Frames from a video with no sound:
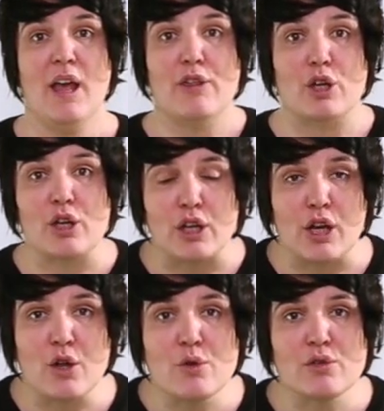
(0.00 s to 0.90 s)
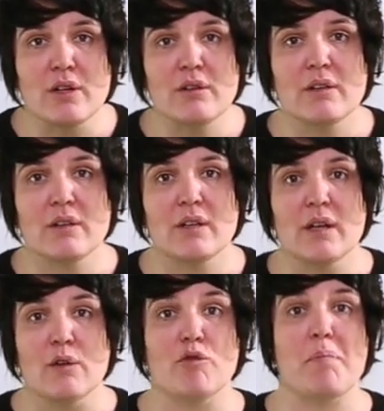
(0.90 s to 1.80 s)
The conclusion
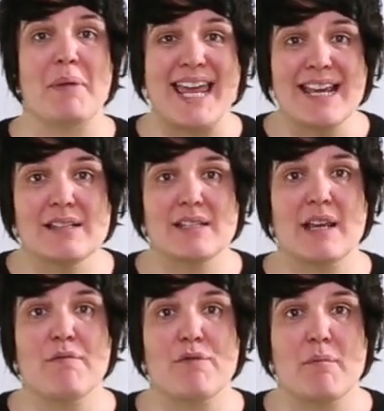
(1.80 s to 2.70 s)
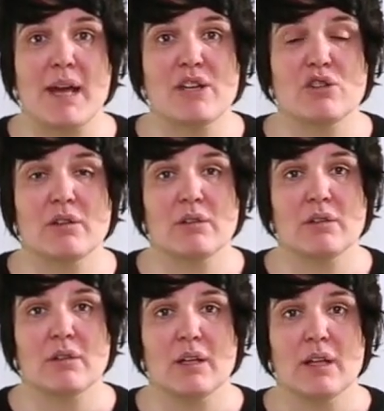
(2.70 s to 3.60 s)
repeats
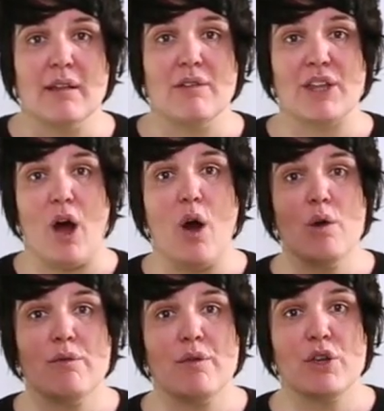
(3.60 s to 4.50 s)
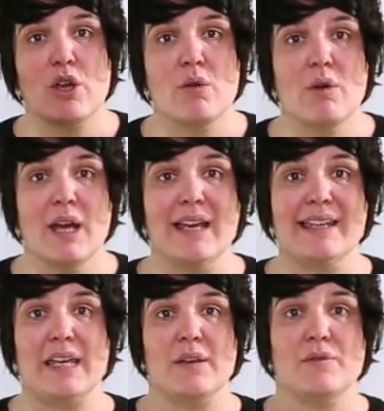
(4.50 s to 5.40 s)
information. The overview
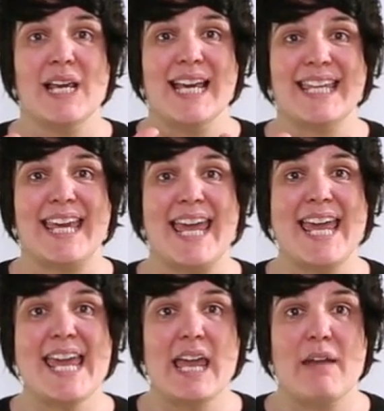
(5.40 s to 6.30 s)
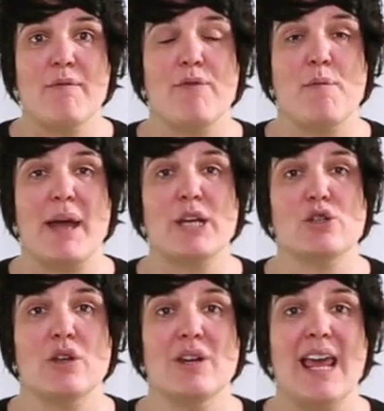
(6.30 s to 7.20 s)
gives key
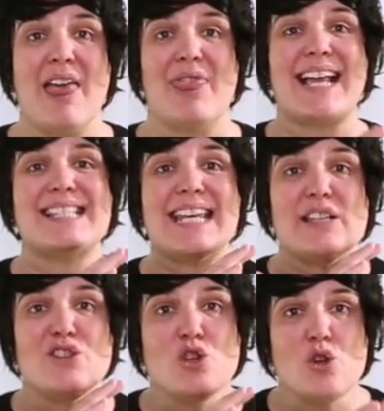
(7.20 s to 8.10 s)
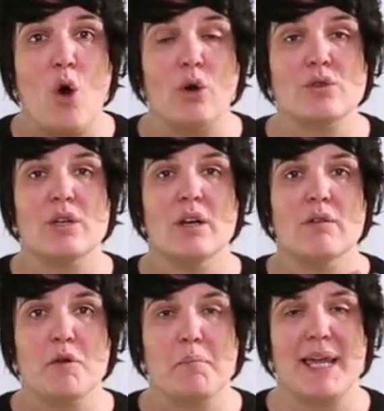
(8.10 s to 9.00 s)
information that is not
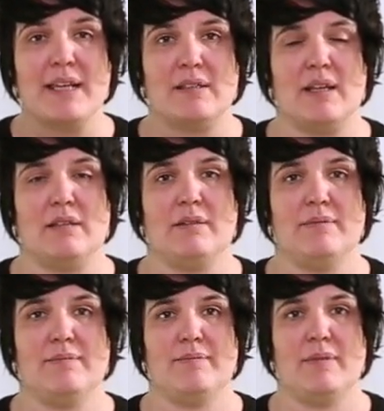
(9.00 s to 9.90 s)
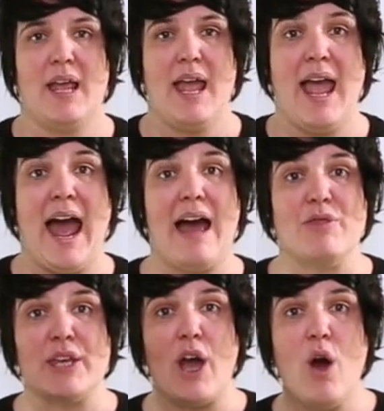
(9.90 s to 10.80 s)
repeated.
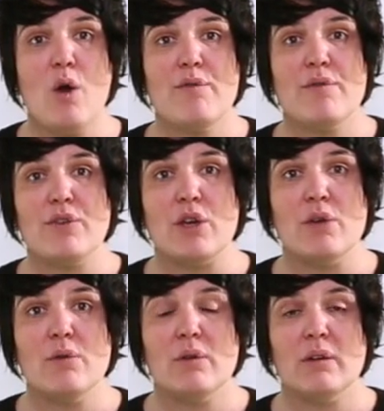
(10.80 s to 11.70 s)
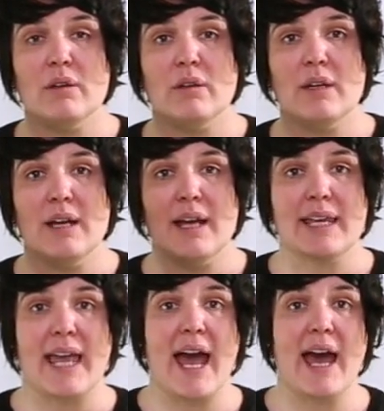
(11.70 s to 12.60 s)
And the overview
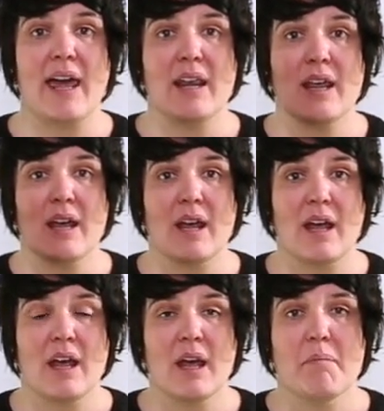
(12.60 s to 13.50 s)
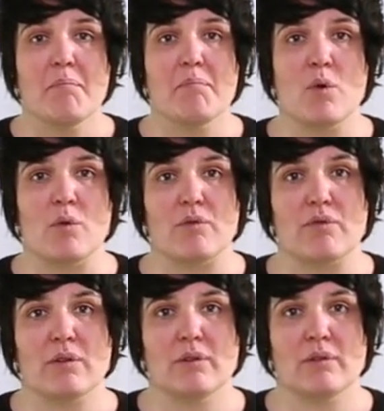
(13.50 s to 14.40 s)
can move.